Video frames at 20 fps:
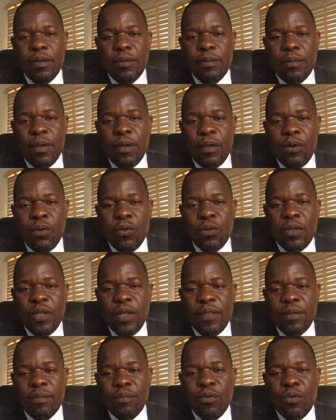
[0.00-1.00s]
look
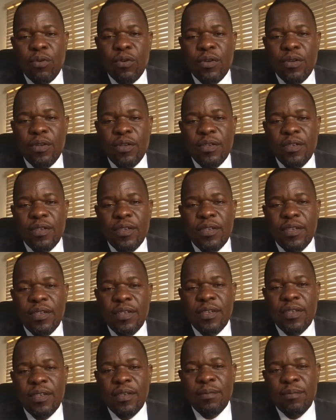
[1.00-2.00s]
at the book,
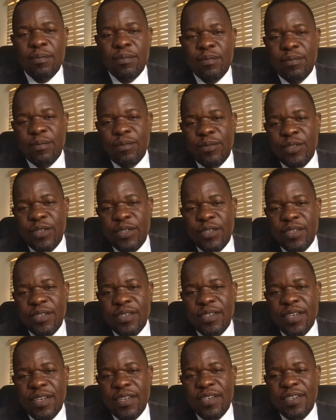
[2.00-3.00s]
read,
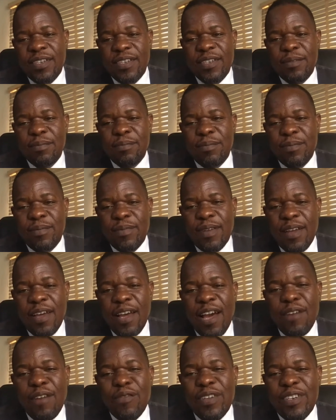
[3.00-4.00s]
and then
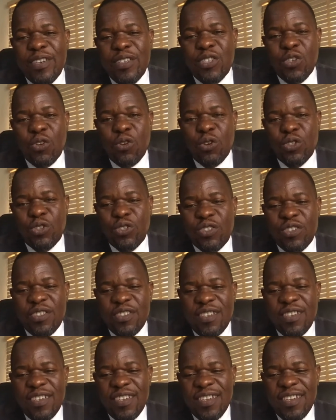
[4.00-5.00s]
have a discussion.
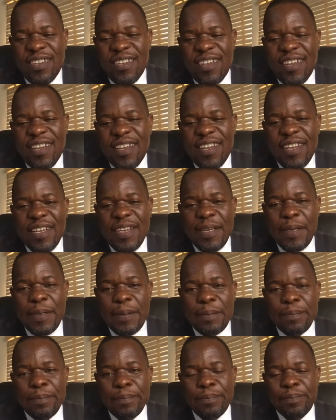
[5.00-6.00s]

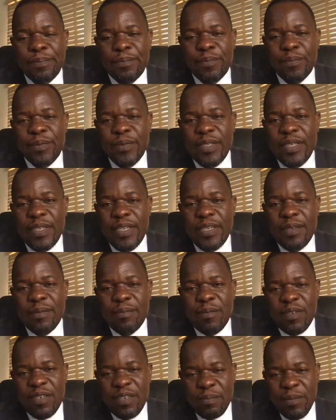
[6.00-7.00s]
Um,
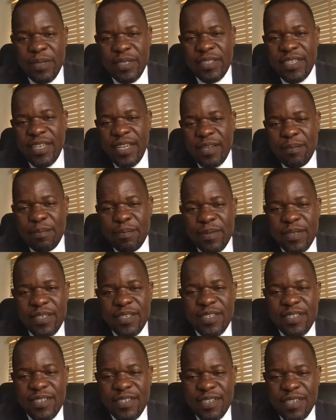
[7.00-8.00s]
but in the meantime,
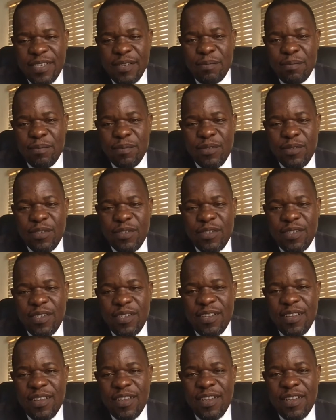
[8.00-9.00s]
please
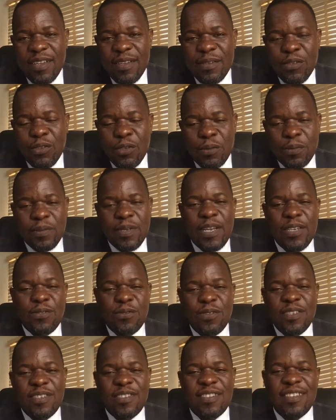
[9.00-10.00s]
subscribe to
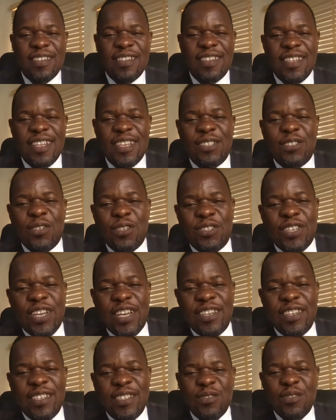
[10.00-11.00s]
this lecture
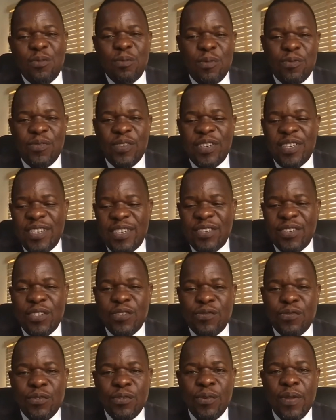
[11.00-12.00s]
channel. We'll be very
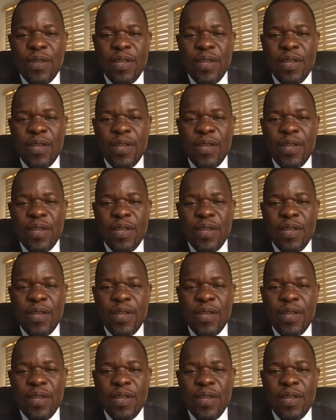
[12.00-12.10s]
grateful.